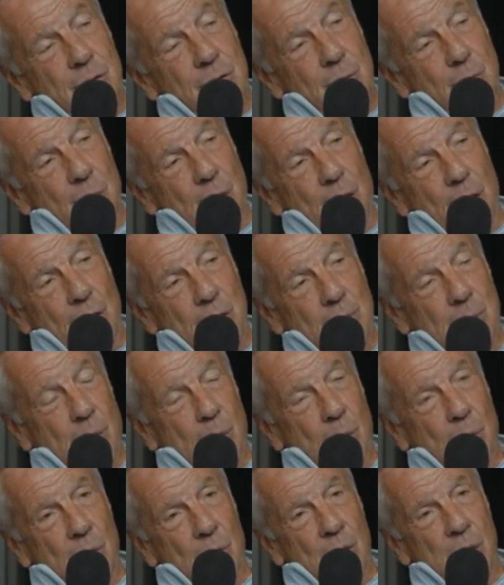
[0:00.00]
and we lost by
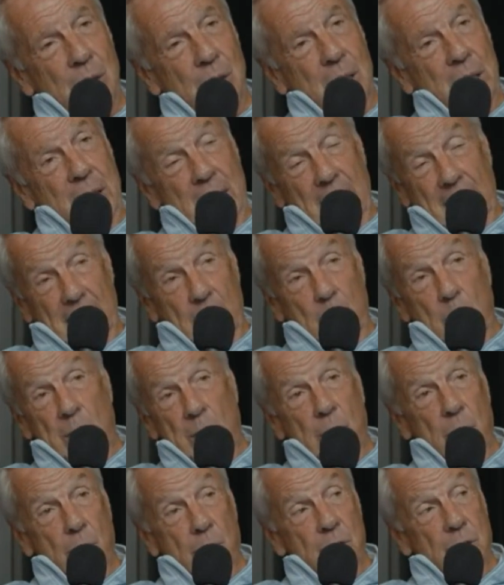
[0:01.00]
1. And then we
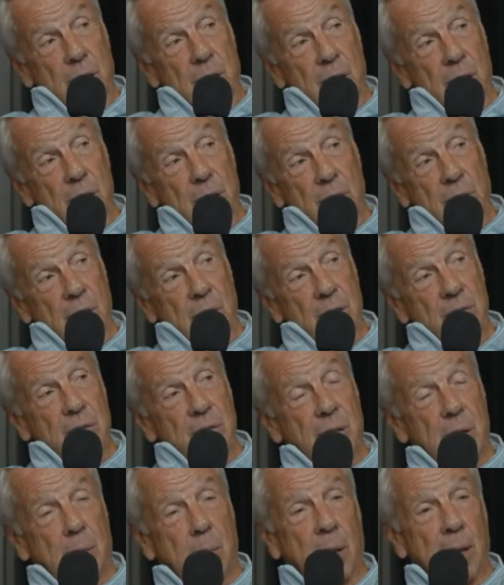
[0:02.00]
didn't lose again to the
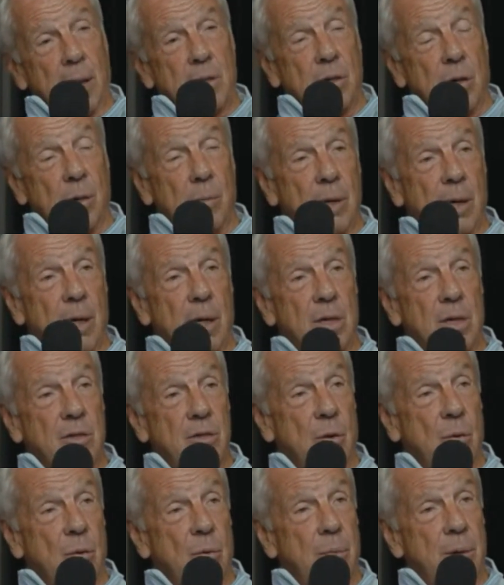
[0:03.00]
NCAA tournament, and
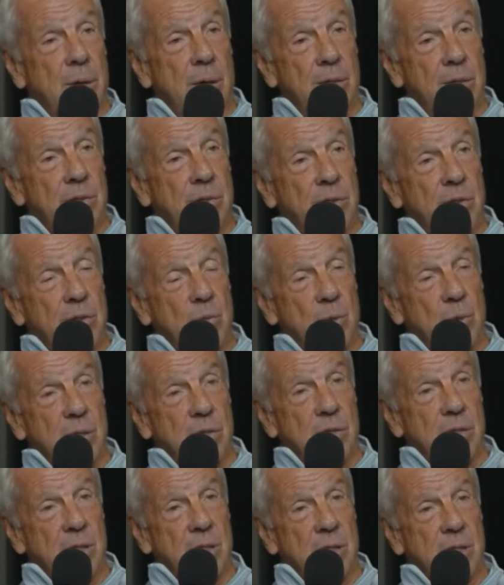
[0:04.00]
Arizona beat us in Sweet
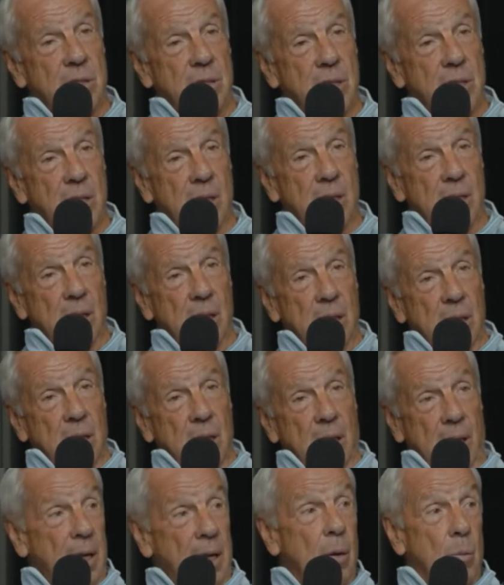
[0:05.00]

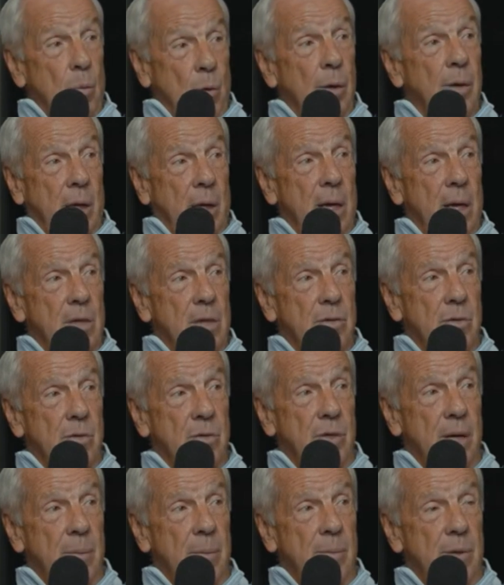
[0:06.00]
16, and they won the national
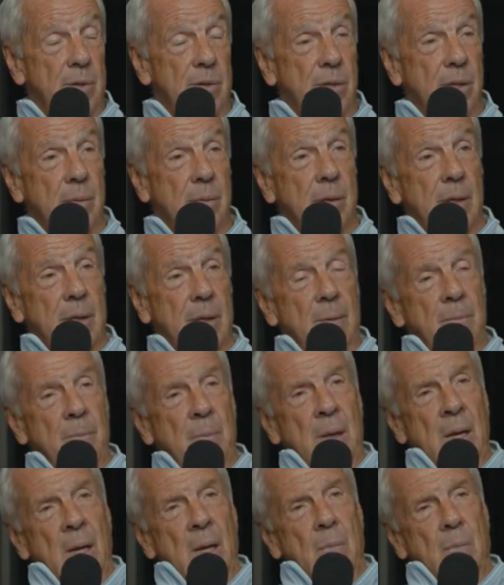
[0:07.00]
championship.
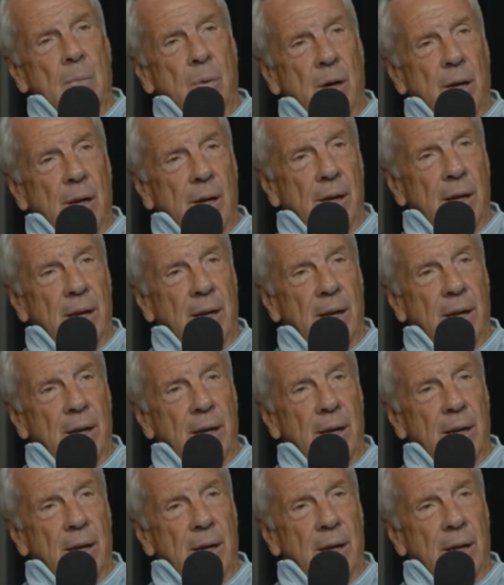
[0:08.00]
But